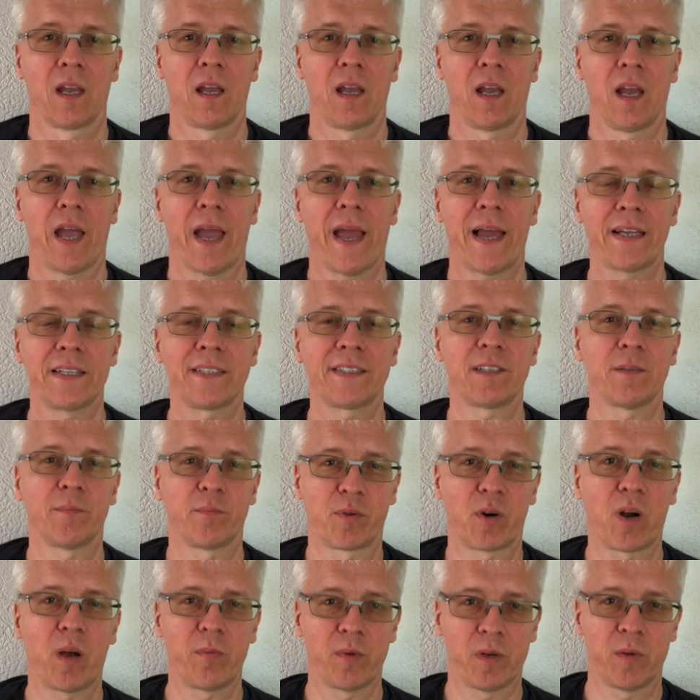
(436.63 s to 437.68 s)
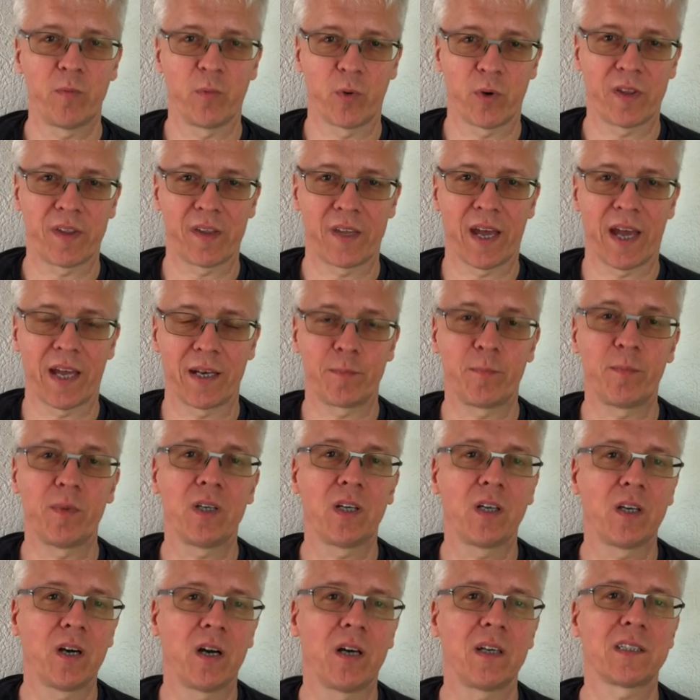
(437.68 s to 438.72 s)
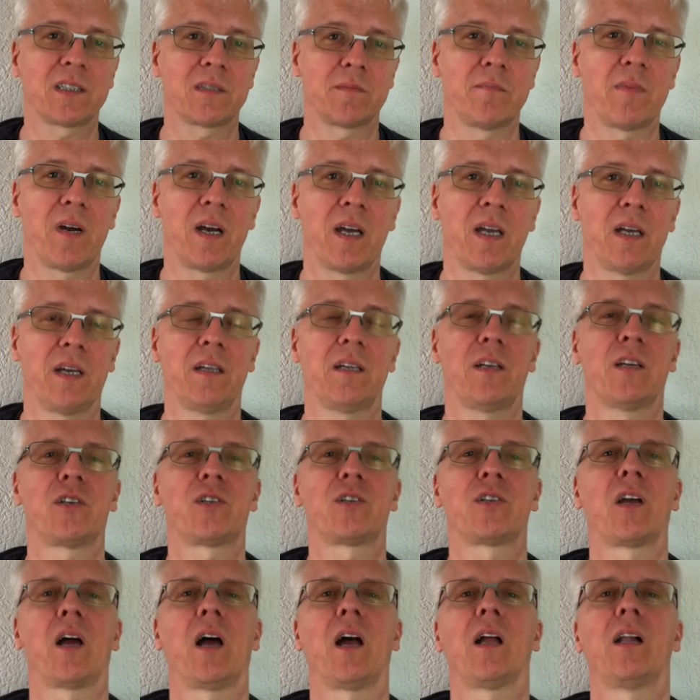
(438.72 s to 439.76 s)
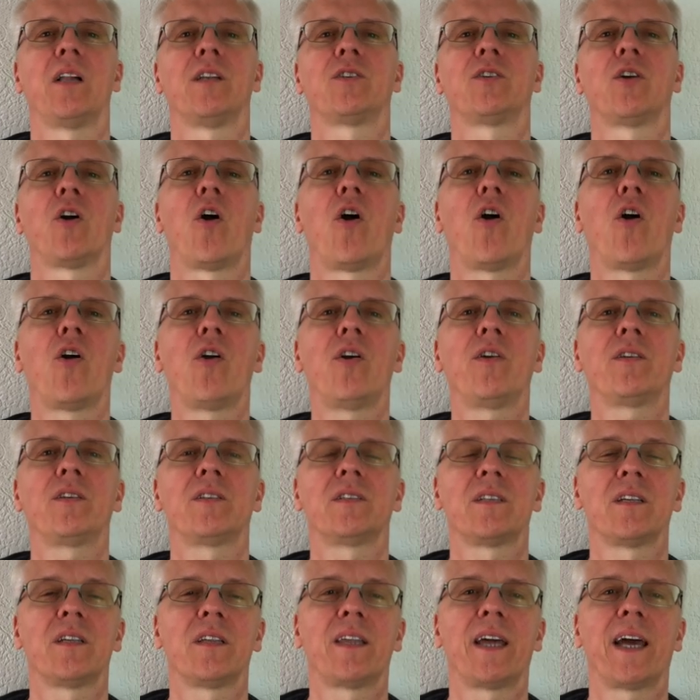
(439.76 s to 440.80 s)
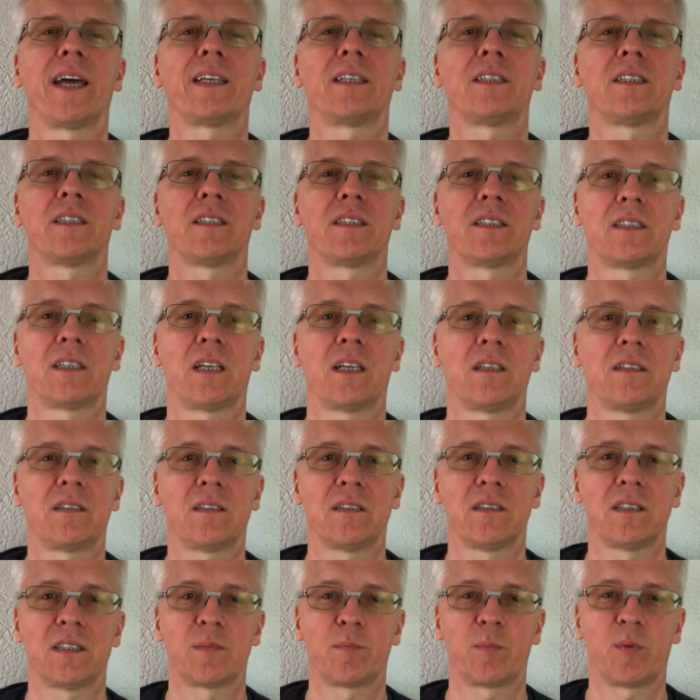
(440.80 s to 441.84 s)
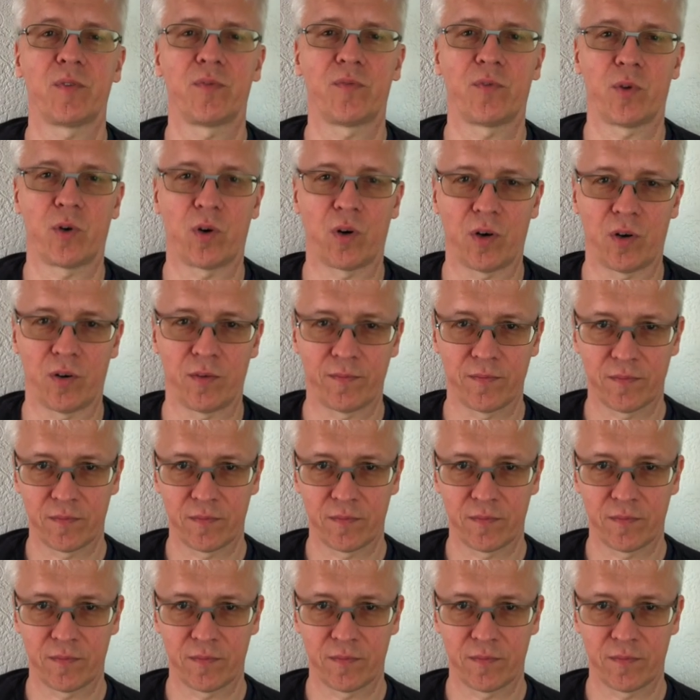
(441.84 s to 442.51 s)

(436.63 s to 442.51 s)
has a problem with that because my inner child heard that sentence before.